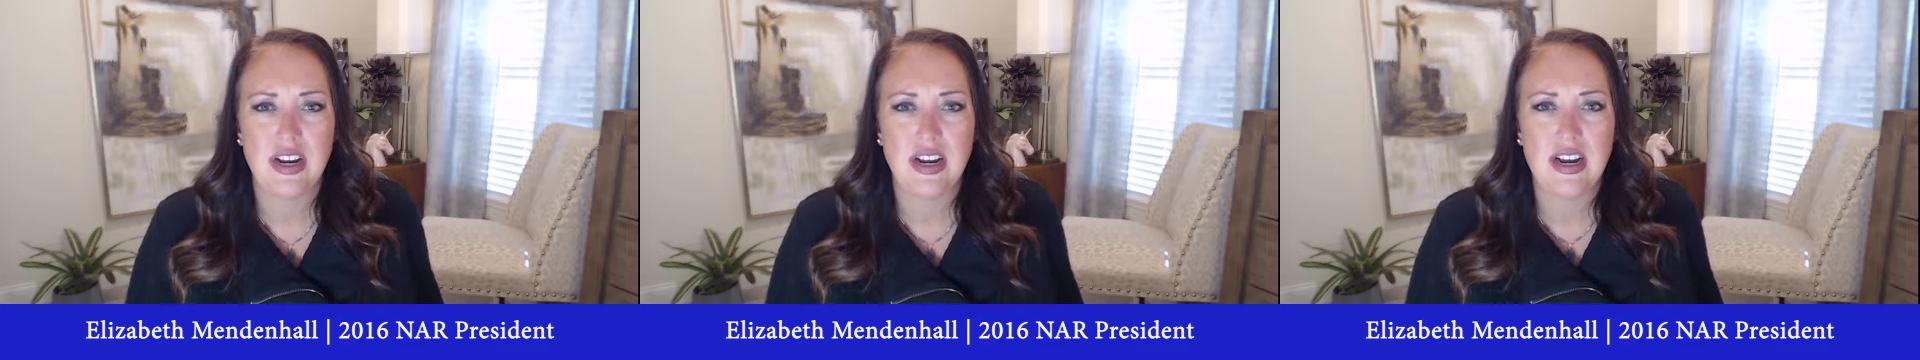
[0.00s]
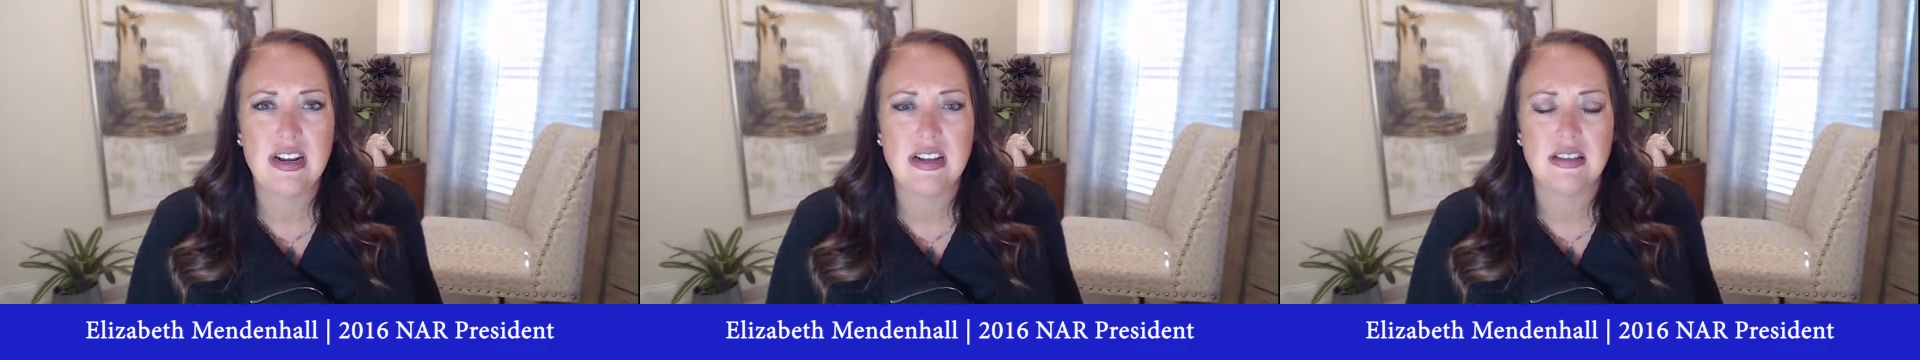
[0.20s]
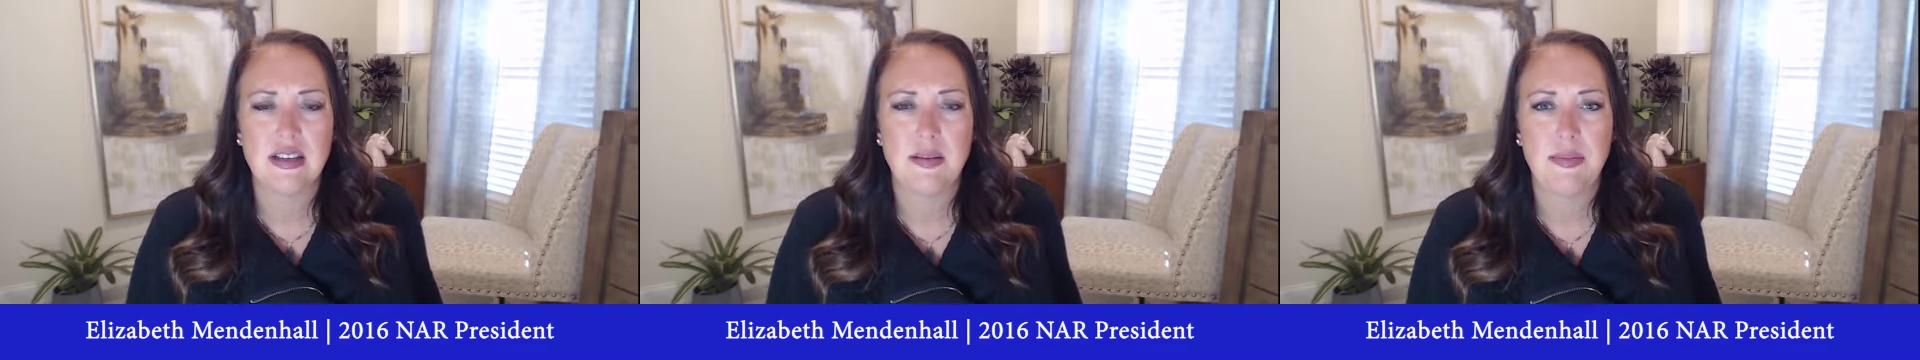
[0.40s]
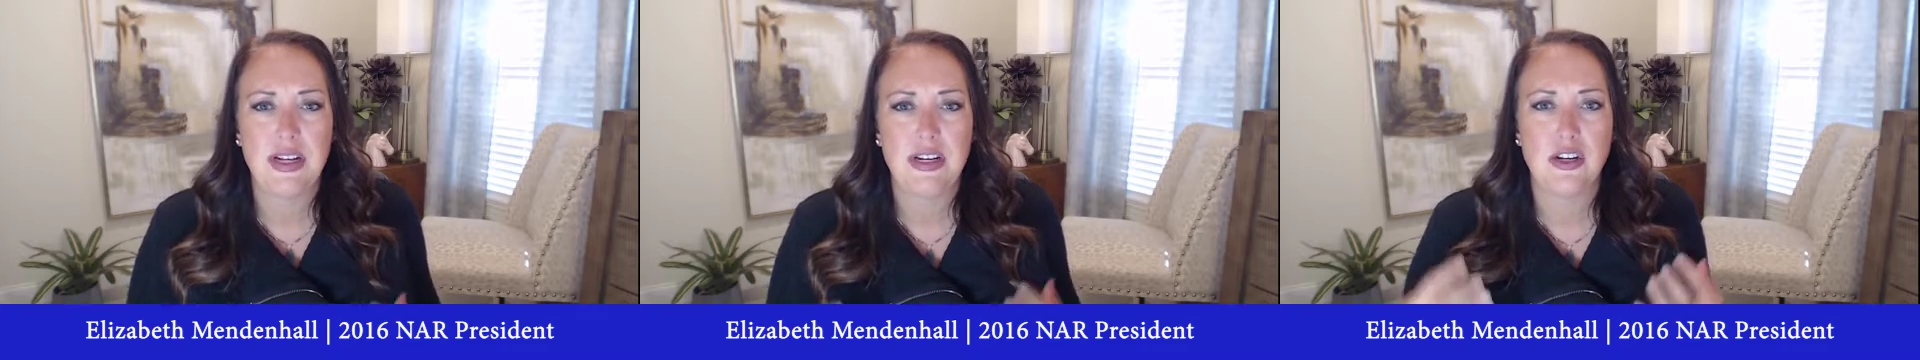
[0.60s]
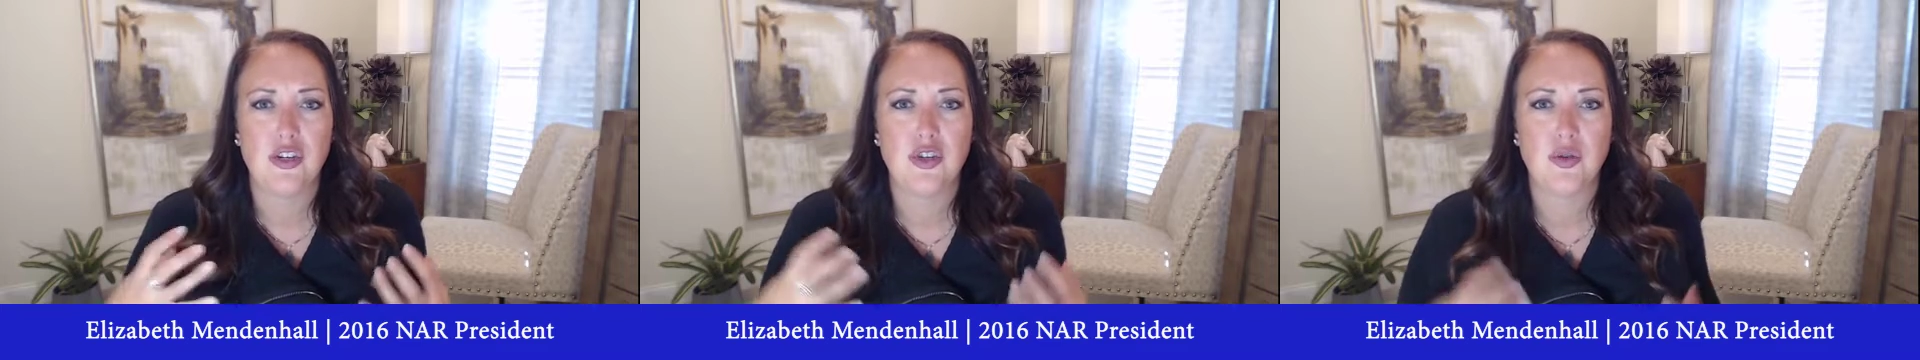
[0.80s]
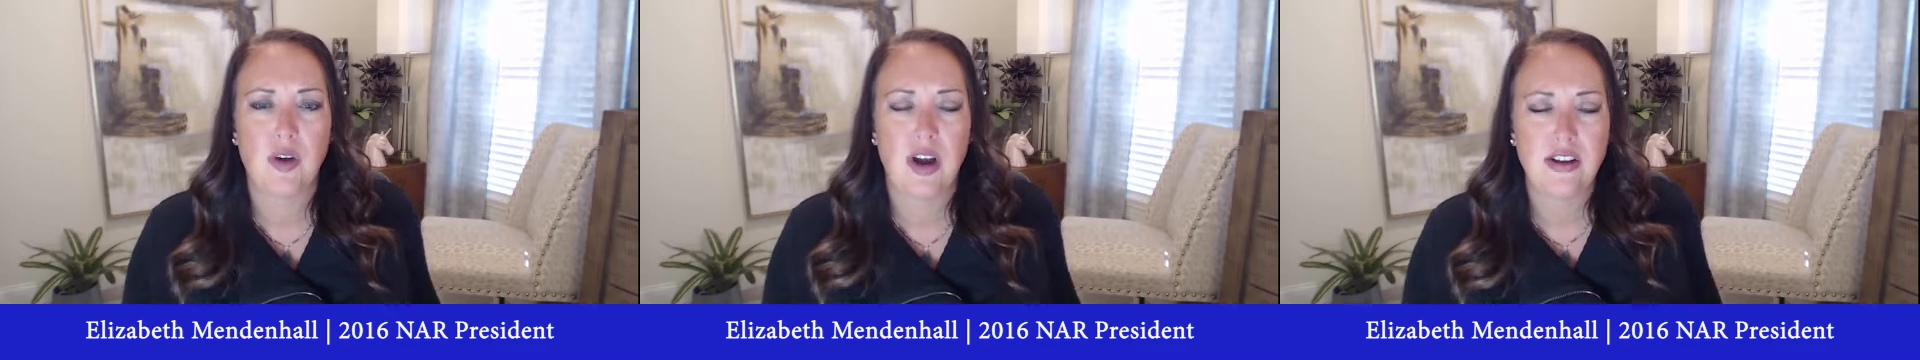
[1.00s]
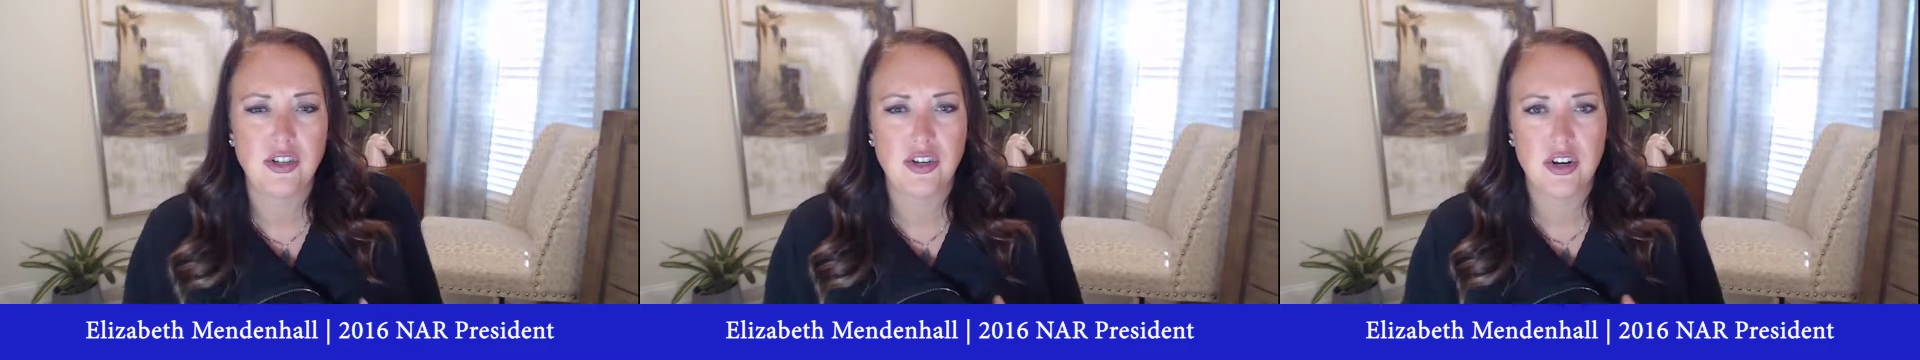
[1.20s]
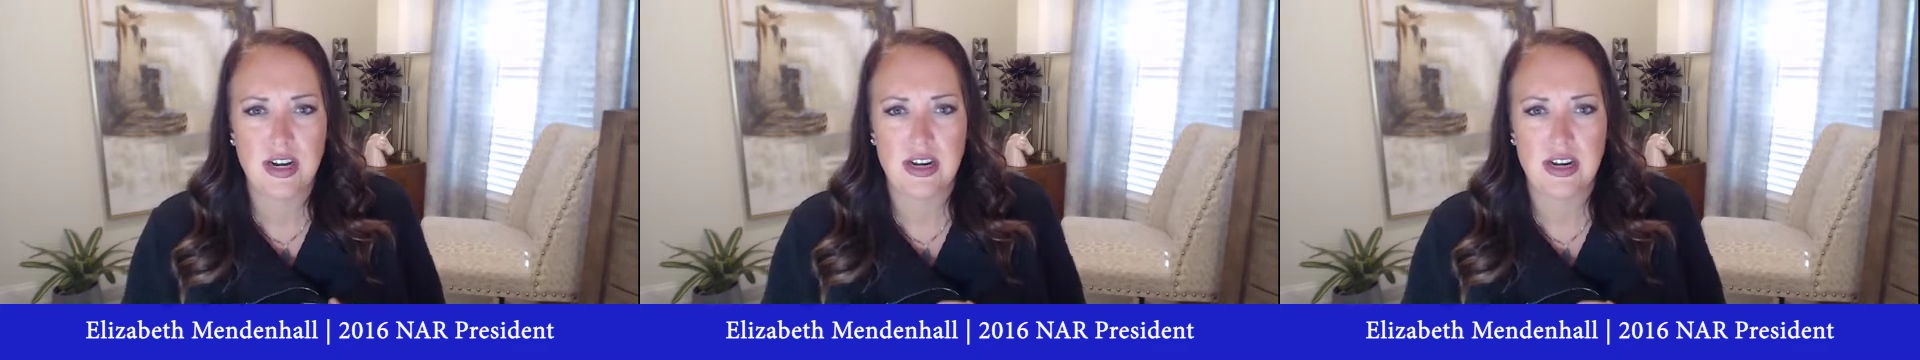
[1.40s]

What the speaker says: and it is something to treasure.